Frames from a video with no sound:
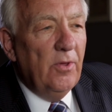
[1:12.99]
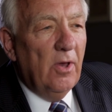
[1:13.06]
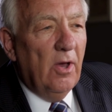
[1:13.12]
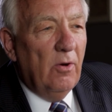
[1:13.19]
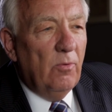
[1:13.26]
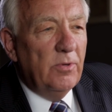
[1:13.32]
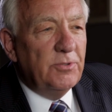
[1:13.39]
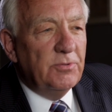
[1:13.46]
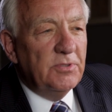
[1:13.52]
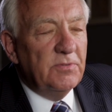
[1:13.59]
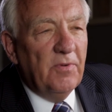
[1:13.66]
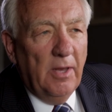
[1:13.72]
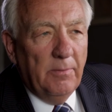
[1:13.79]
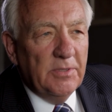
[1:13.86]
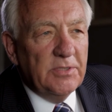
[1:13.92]
uh, which was
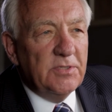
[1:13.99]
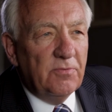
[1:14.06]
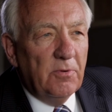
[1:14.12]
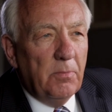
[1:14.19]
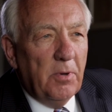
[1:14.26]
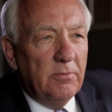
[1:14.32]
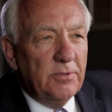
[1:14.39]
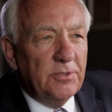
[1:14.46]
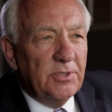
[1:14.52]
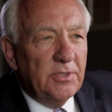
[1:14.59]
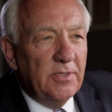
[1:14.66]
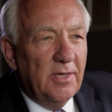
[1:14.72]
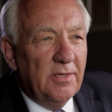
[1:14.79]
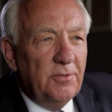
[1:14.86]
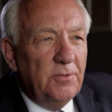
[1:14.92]
famous for publishing
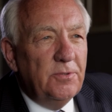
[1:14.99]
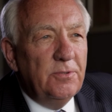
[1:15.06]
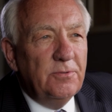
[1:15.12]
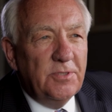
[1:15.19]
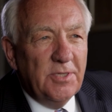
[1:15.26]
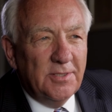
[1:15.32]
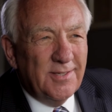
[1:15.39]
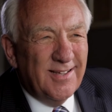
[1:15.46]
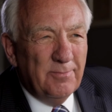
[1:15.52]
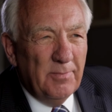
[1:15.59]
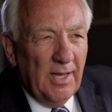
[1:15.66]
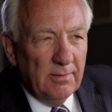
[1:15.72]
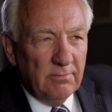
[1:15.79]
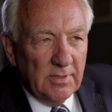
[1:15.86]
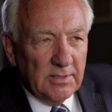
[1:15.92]
the Hutu Ten
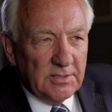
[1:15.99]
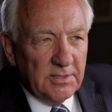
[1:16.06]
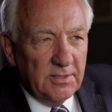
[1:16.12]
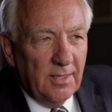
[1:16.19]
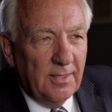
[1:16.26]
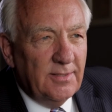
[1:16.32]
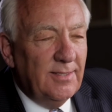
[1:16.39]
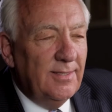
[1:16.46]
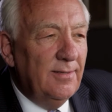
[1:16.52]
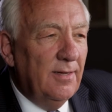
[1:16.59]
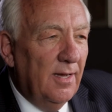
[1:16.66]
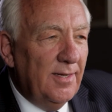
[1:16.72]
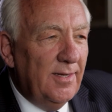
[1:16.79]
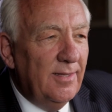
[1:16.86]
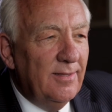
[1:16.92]
Commandments in
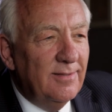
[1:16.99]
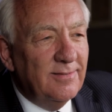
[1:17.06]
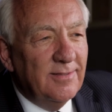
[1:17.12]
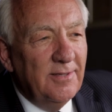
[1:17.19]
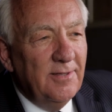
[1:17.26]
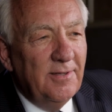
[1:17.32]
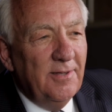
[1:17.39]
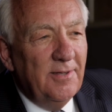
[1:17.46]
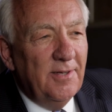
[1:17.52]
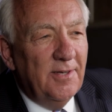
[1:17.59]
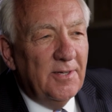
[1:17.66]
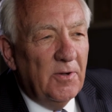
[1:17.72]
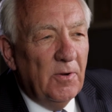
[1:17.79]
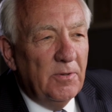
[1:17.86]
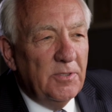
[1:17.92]
1990 that
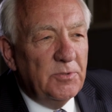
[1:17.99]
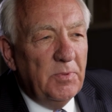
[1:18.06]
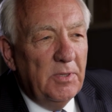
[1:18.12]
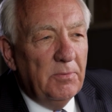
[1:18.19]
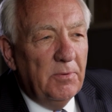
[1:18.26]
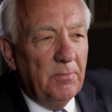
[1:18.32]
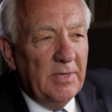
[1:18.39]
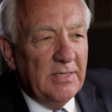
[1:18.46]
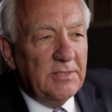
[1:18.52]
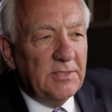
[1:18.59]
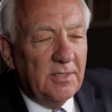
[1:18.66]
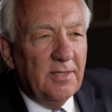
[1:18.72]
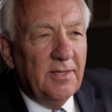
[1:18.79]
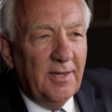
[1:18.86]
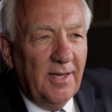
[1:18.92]
encouraged people
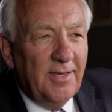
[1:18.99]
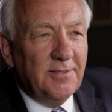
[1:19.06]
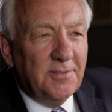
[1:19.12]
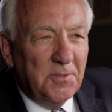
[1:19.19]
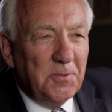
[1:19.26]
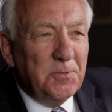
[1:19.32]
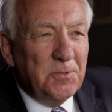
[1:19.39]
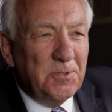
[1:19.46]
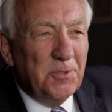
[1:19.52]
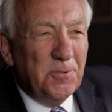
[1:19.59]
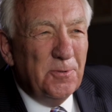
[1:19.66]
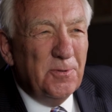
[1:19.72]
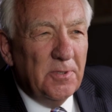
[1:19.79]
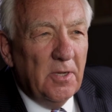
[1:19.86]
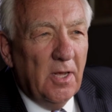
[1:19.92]
basically to hate the
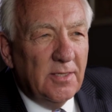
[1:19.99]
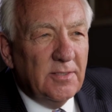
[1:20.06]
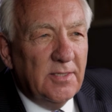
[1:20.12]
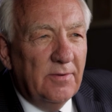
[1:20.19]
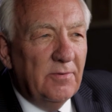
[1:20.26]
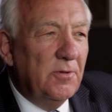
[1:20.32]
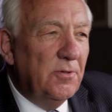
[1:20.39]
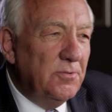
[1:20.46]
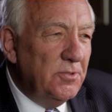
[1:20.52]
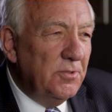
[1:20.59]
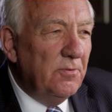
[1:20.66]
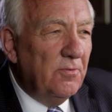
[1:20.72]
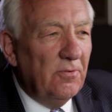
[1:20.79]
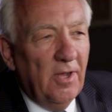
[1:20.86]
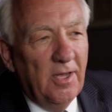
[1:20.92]
Hutu and not to have a
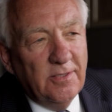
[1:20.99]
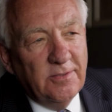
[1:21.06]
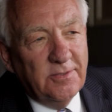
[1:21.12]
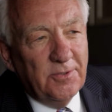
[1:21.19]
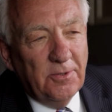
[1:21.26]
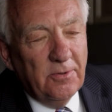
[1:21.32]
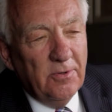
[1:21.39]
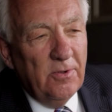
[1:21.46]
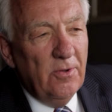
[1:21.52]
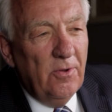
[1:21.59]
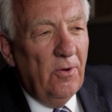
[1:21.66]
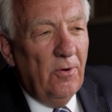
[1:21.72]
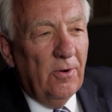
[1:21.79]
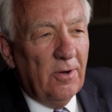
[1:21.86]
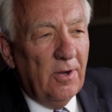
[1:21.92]
Hutu friend or,
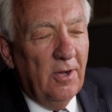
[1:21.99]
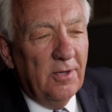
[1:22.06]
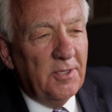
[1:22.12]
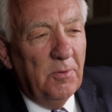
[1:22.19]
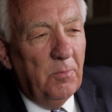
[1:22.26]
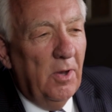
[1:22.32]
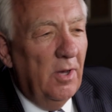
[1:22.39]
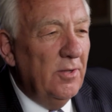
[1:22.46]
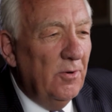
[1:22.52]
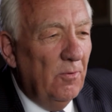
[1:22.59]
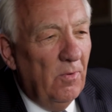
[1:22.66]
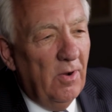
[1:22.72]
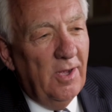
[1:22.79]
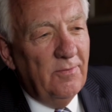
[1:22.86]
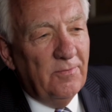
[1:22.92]
or concubine or
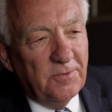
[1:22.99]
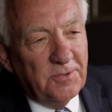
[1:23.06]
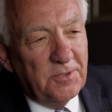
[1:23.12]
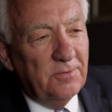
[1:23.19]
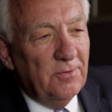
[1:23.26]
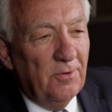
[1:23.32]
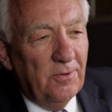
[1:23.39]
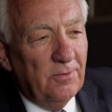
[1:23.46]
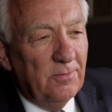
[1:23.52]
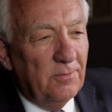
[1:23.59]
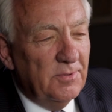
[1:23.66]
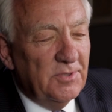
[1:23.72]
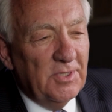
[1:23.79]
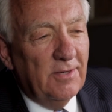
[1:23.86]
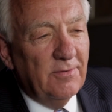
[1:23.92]
wife or, or,
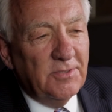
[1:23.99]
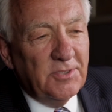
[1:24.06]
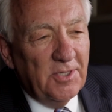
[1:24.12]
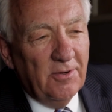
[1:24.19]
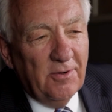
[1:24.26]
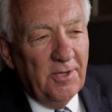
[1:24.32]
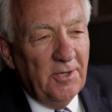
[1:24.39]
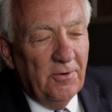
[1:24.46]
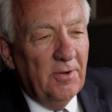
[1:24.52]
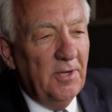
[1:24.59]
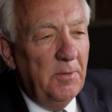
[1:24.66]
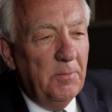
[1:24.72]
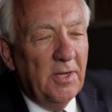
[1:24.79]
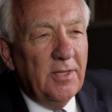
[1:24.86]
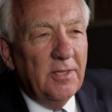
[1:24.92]
or secretary or
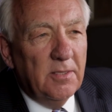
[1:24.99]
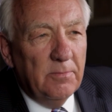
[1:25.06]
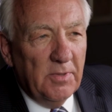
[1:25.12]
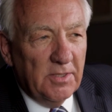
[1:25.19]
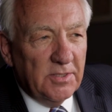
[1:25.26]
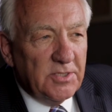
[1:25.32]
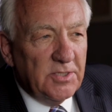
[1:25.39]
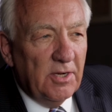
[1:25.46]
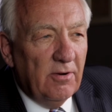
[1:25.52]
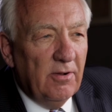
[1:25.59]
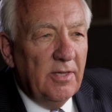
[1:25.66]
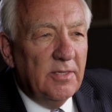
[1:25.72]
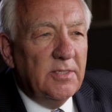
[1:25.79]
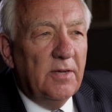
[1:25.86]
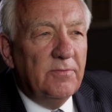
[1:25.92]
anybody in the
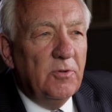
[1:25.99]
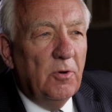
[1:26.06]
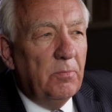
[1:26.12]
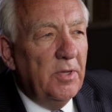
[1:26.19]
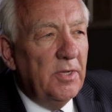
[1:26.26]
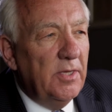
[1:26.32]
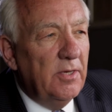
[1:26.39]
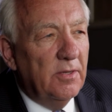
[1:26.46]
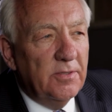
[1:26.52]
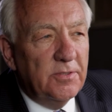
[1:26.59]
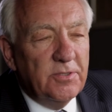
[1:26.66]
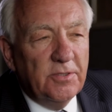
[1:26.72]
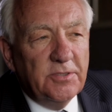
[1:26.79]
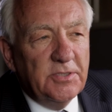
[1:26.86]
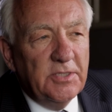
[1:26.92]
military and have no pity on the
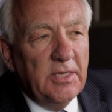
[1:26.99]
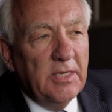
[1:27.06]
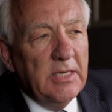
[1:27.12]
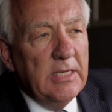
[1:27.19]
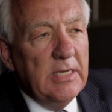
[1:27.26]
Tutsi.